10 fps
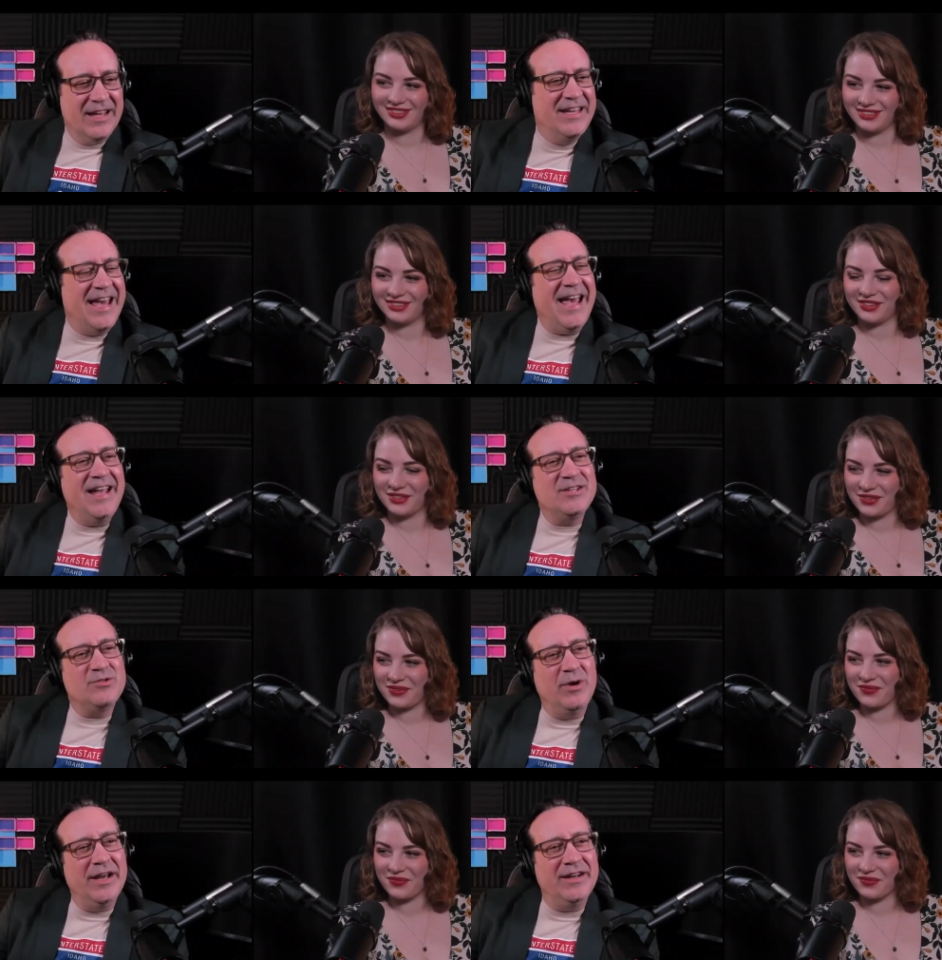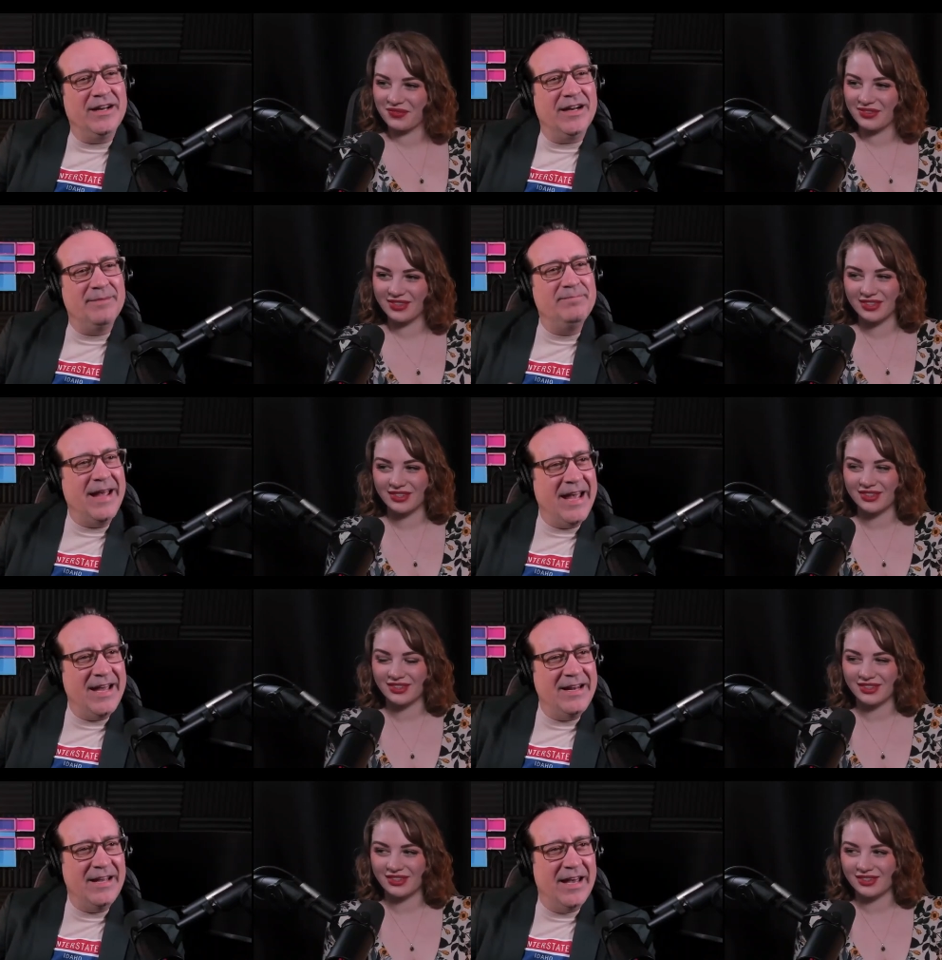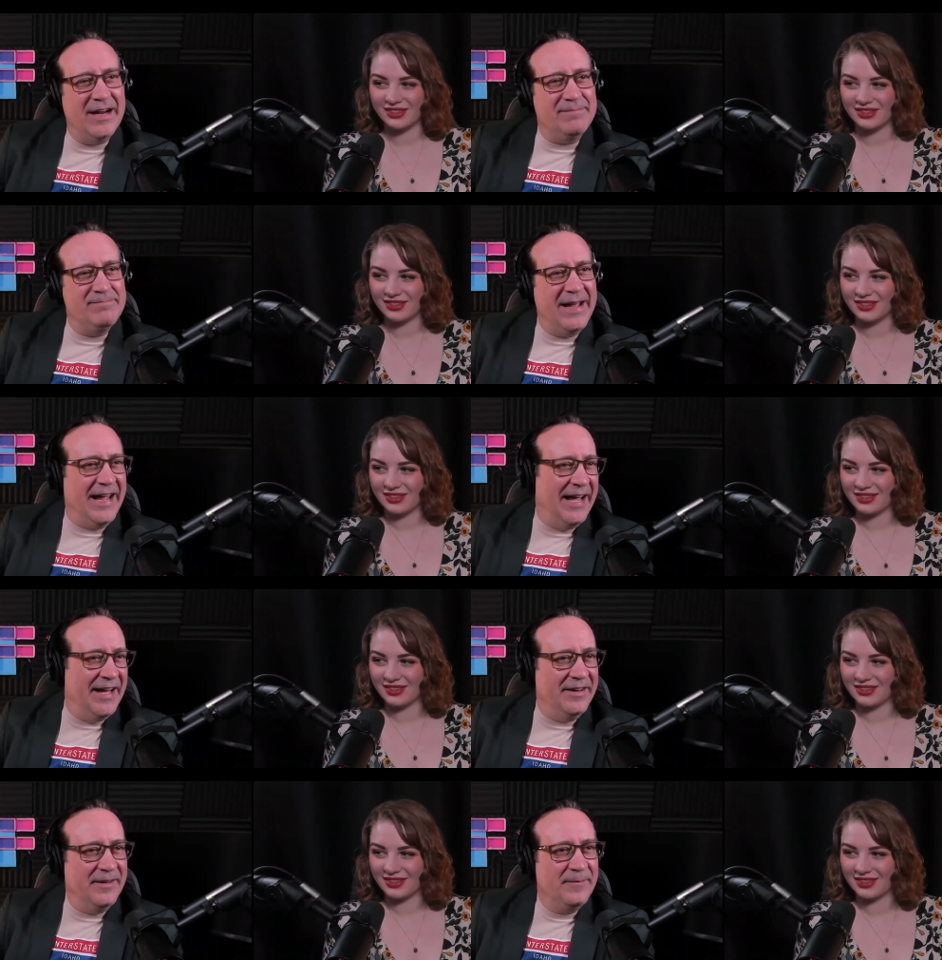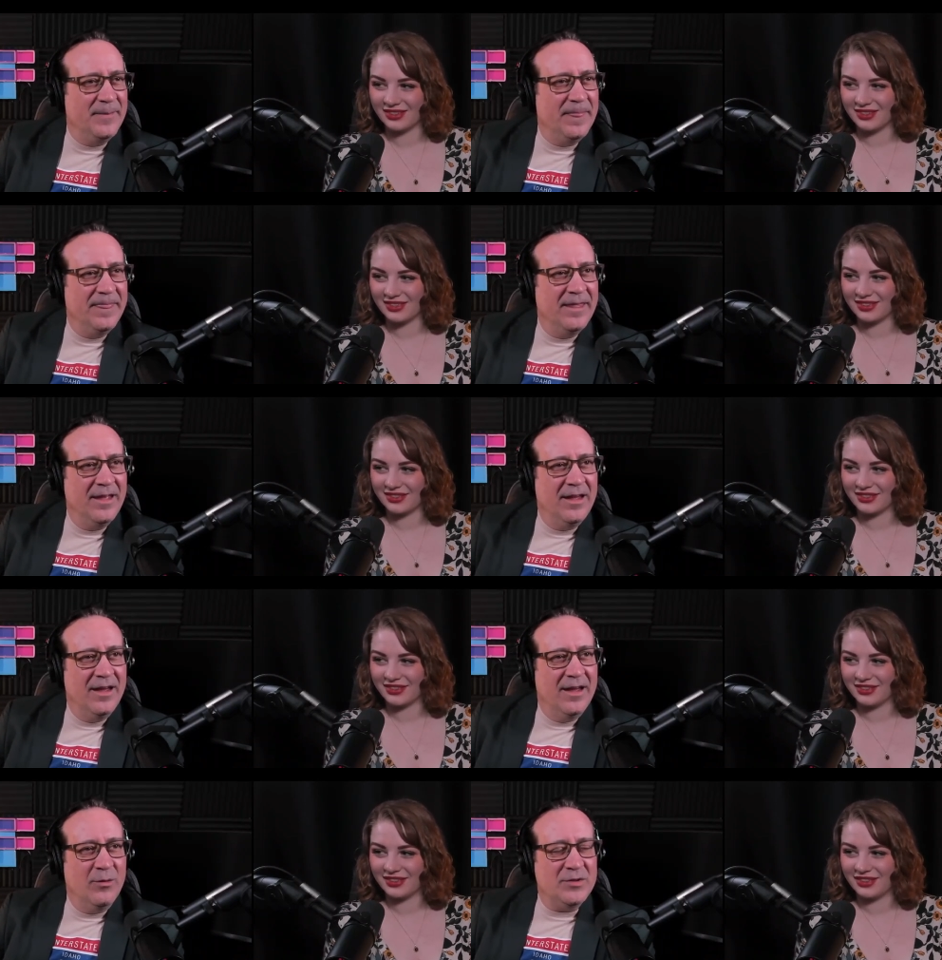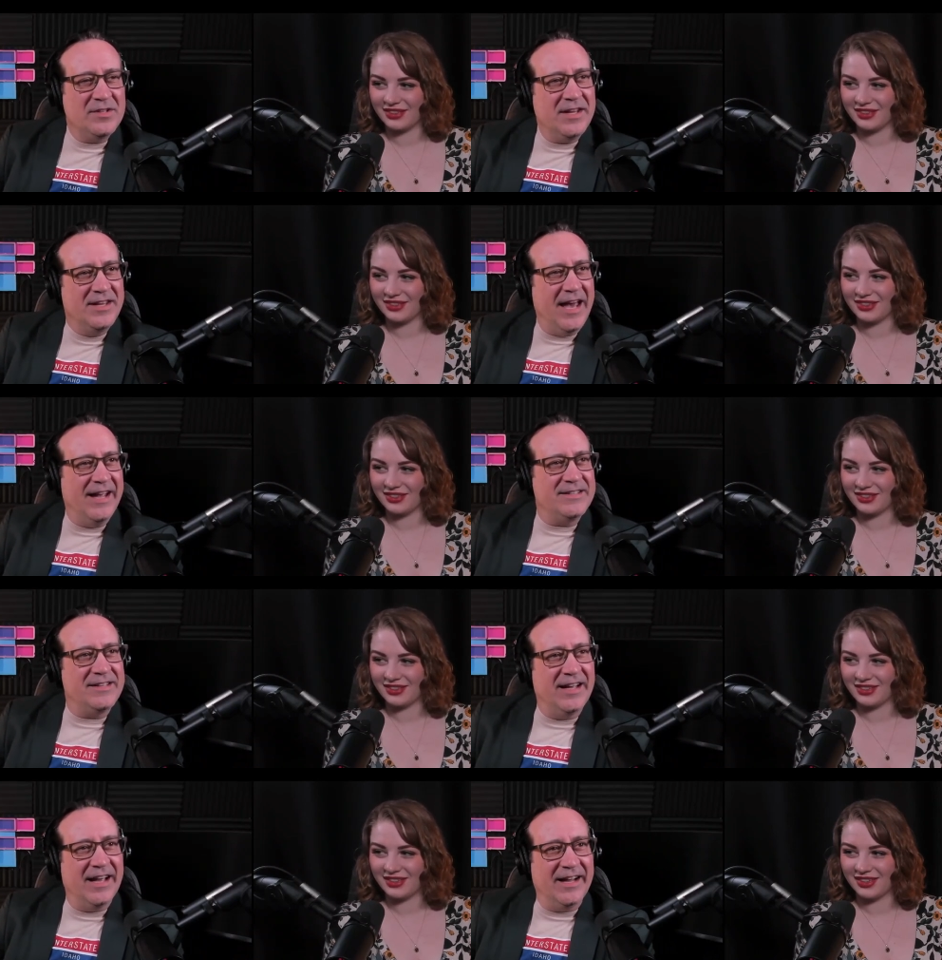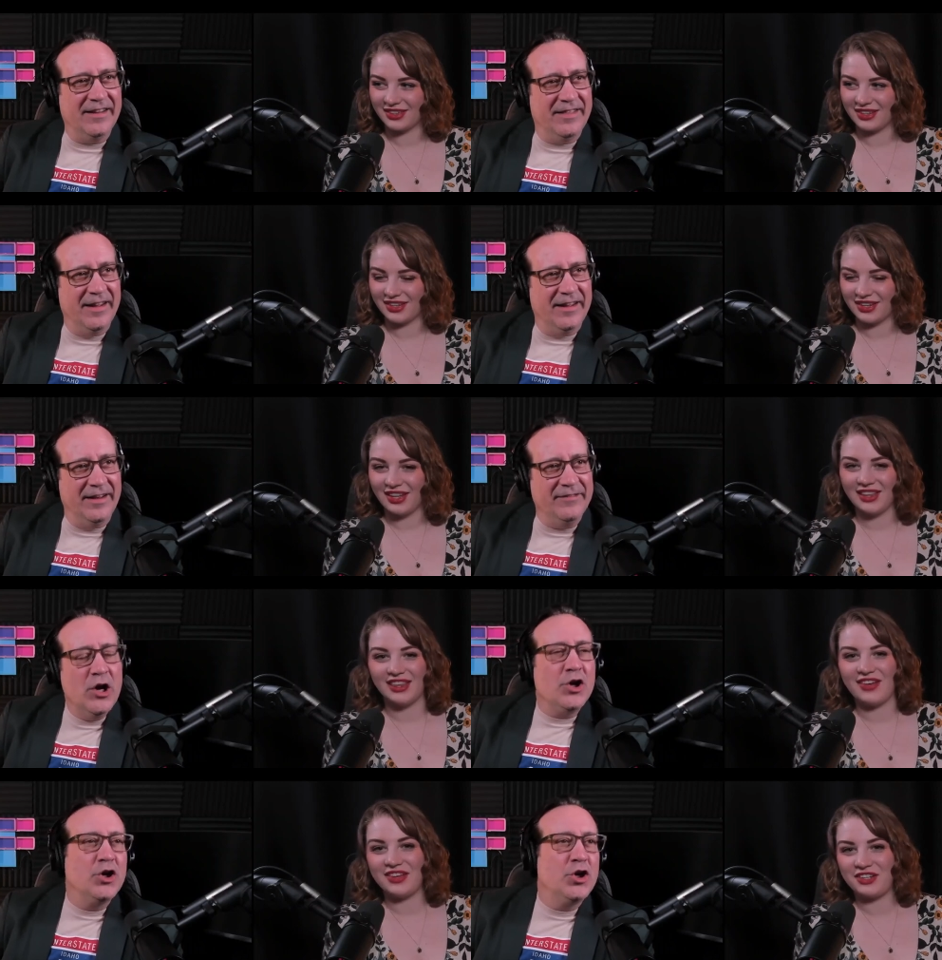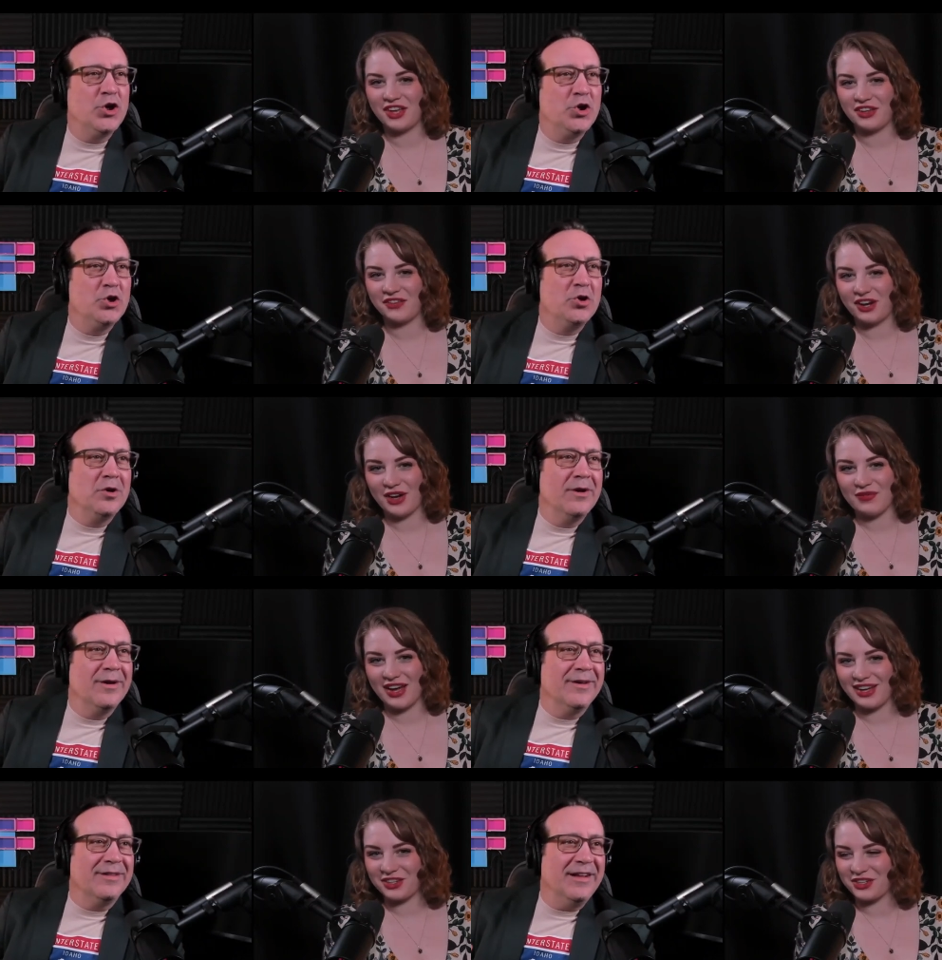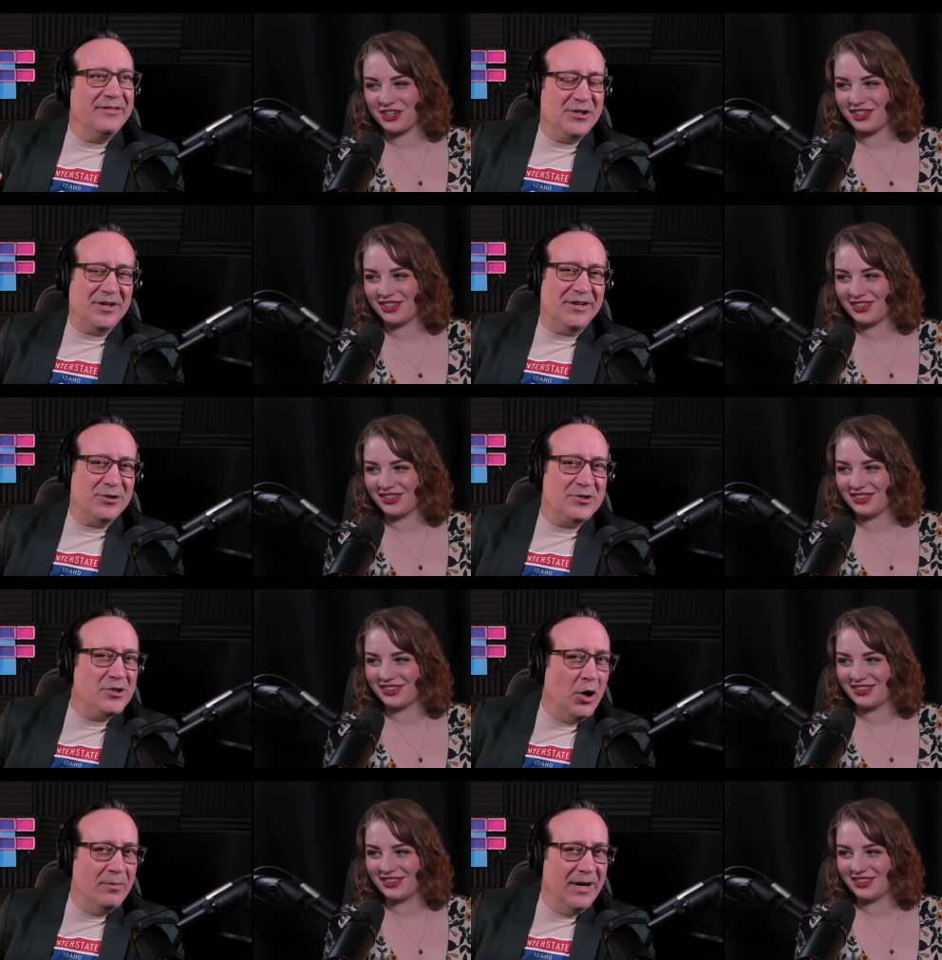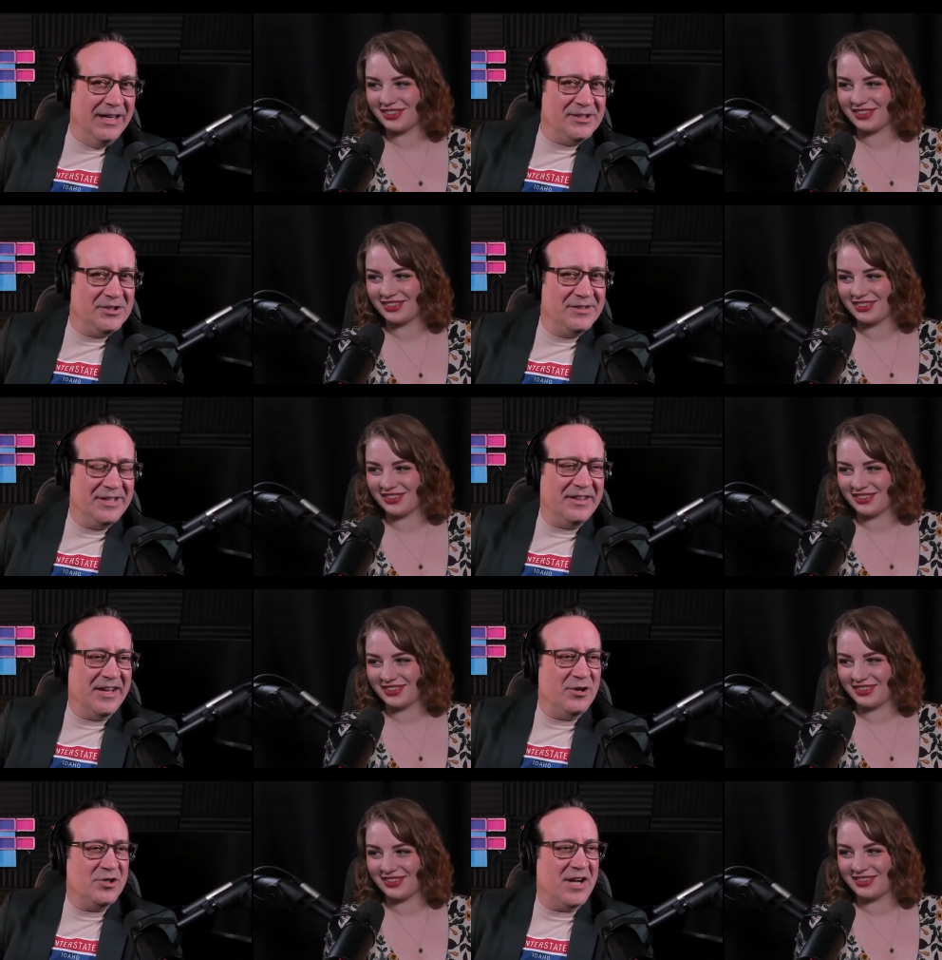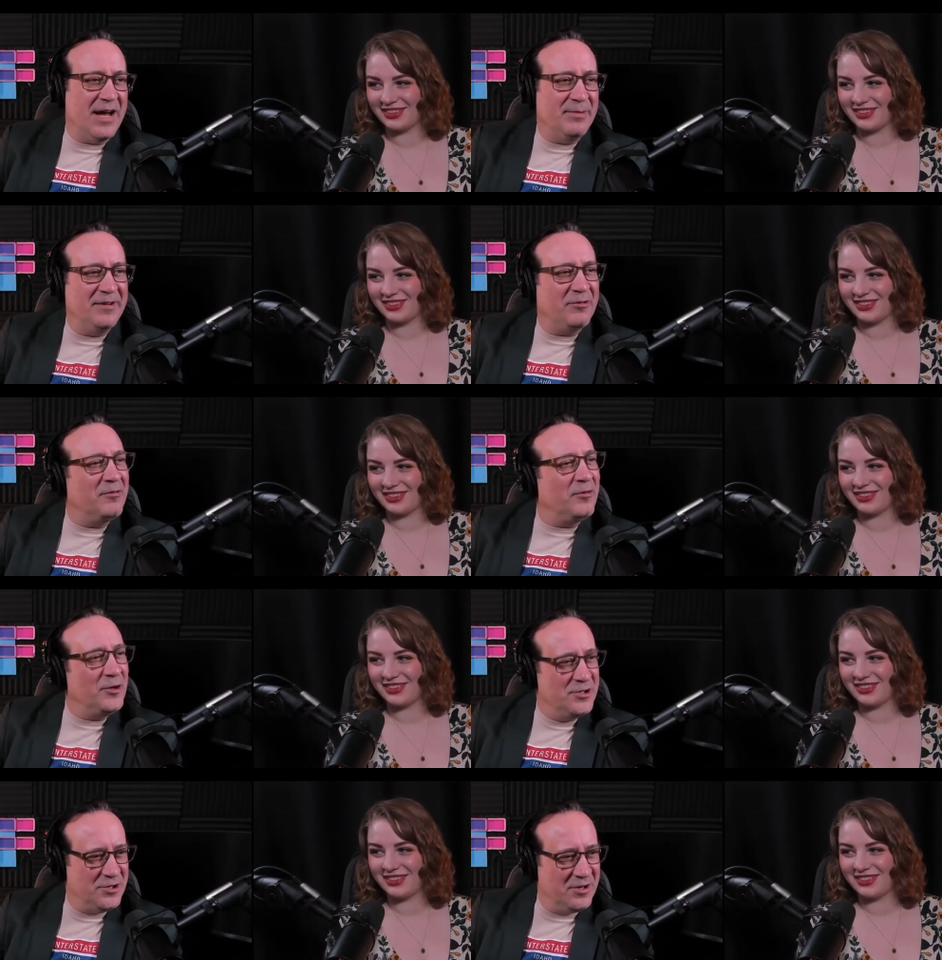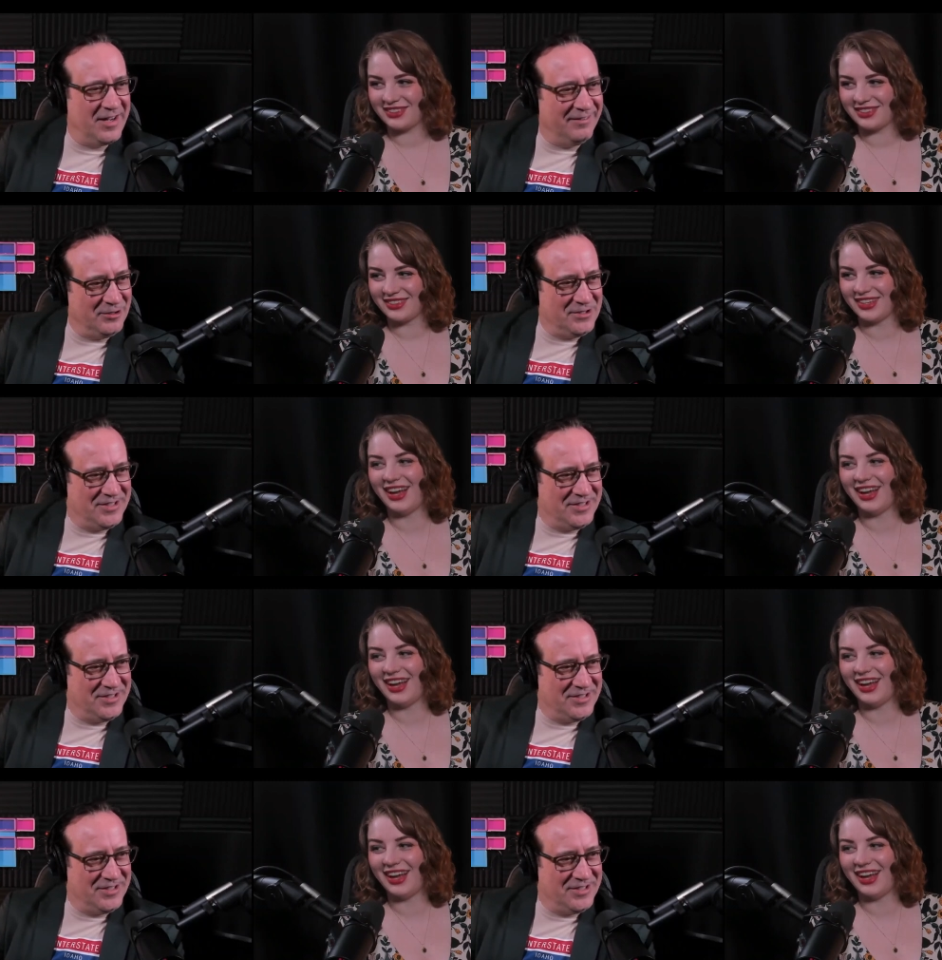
Speaker 1: Gay is when a man and a man what's the gayest thing I can think of?
Speaker 2: Love each other very much.
Speaker 1: Love each other so much that they go shopping for furniture covers